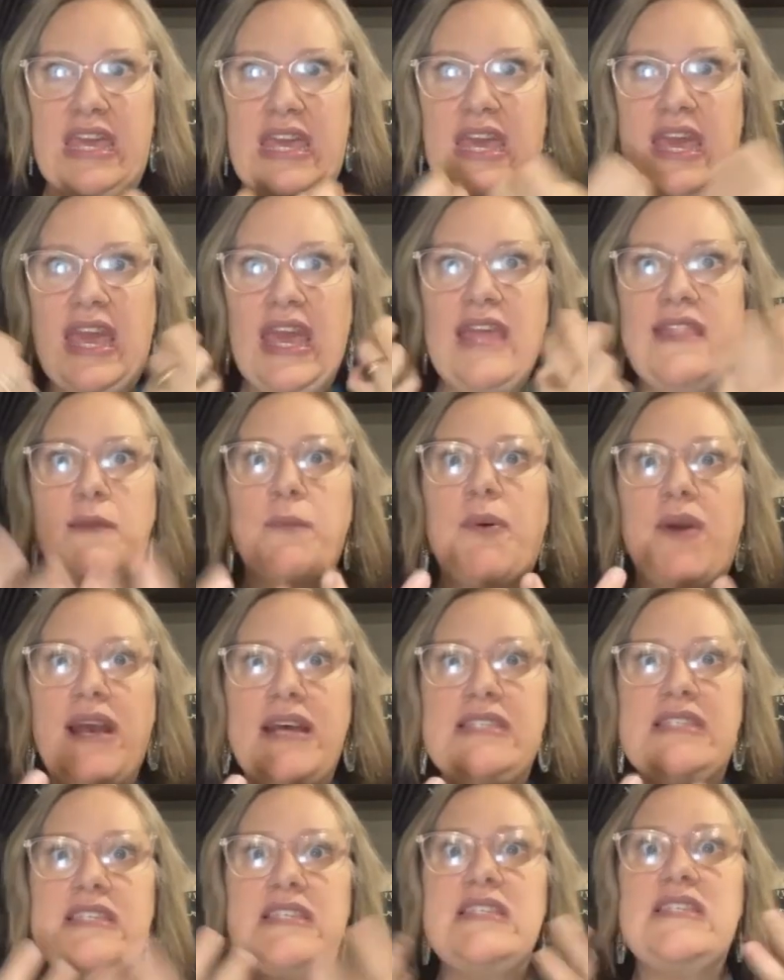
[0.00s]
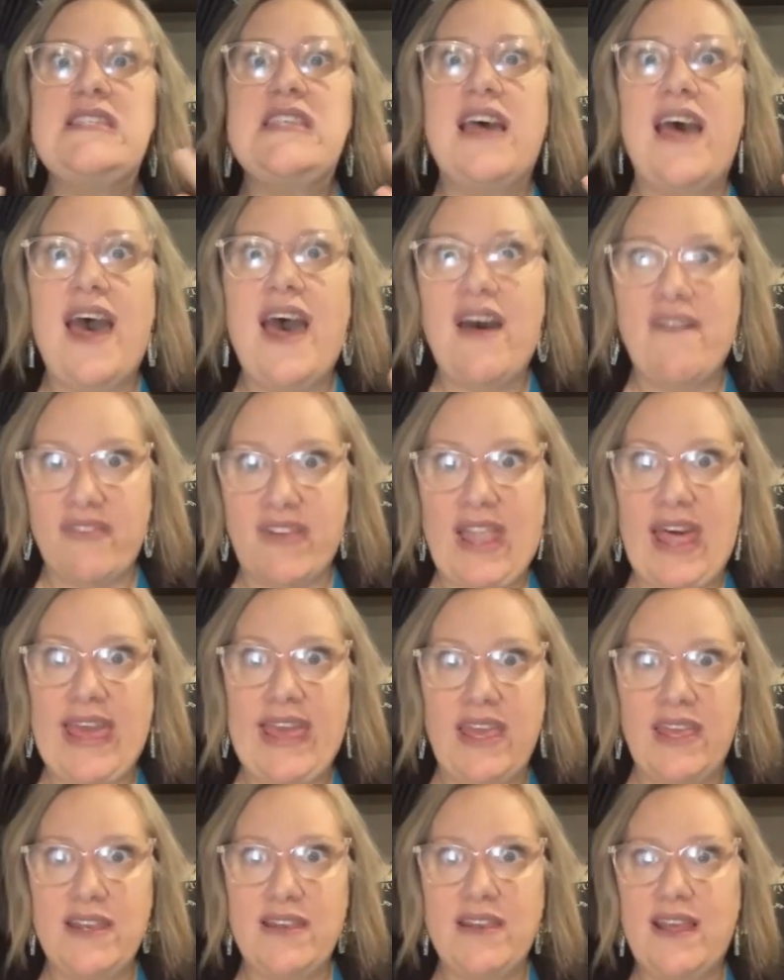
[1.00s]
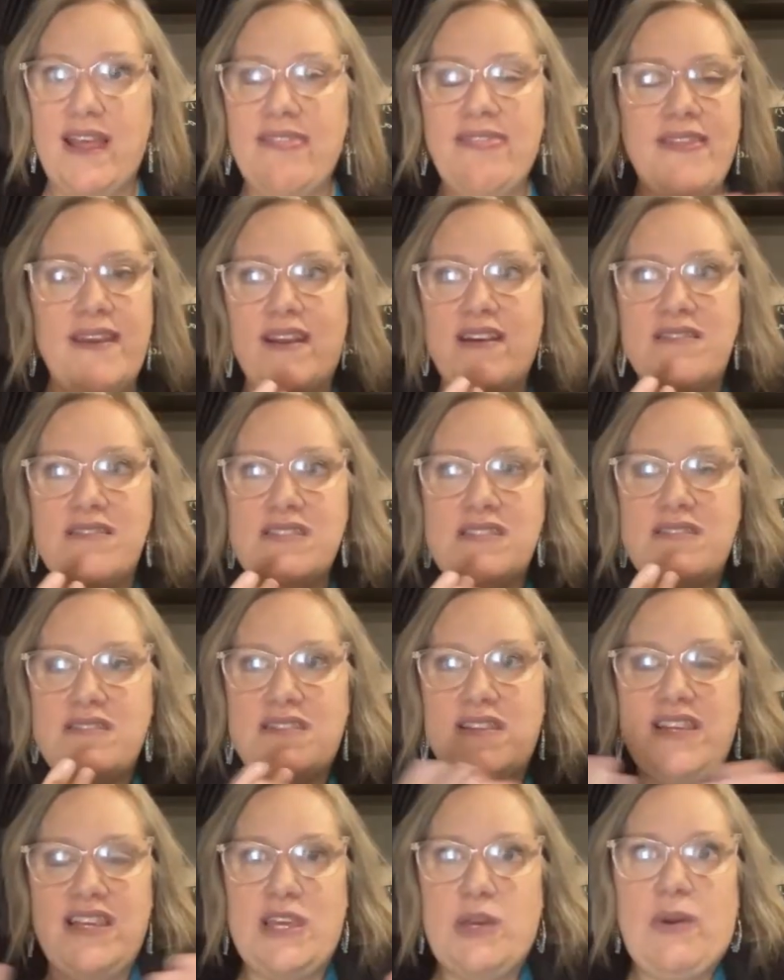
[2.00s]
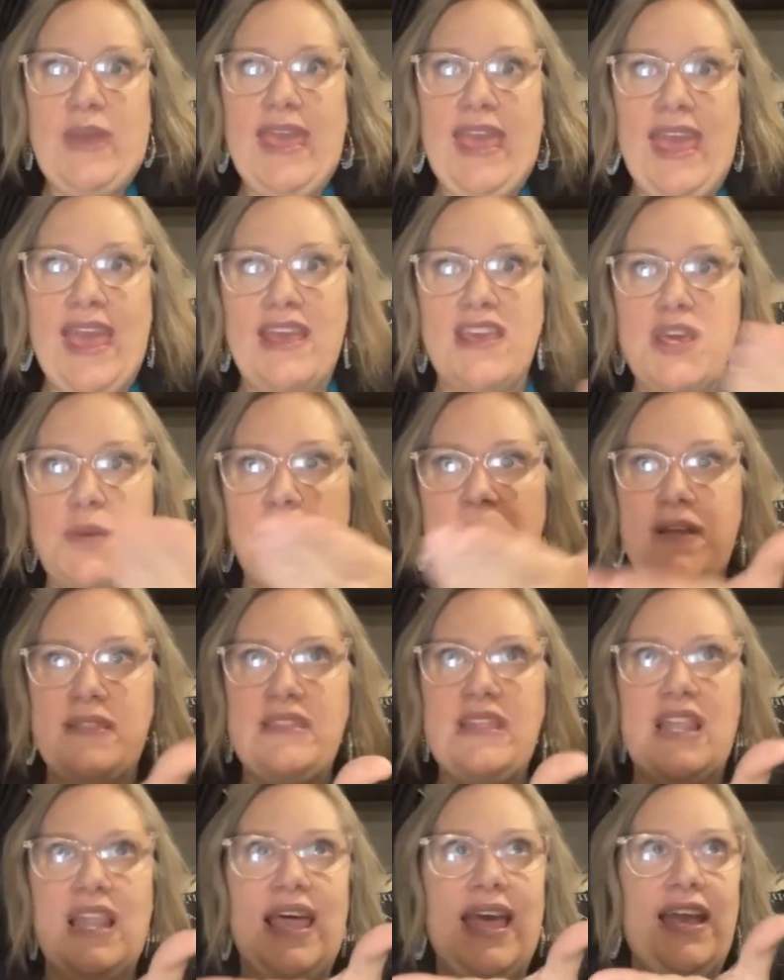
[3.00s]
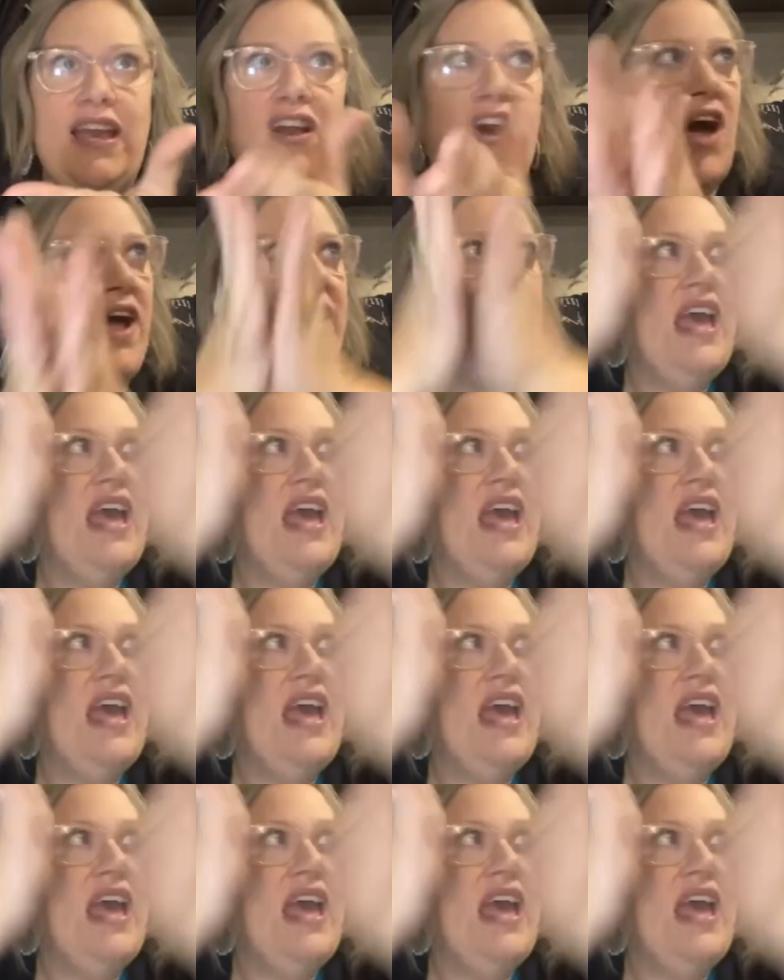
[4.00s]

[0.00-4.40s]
in the presence of light. You can't, you put the light on,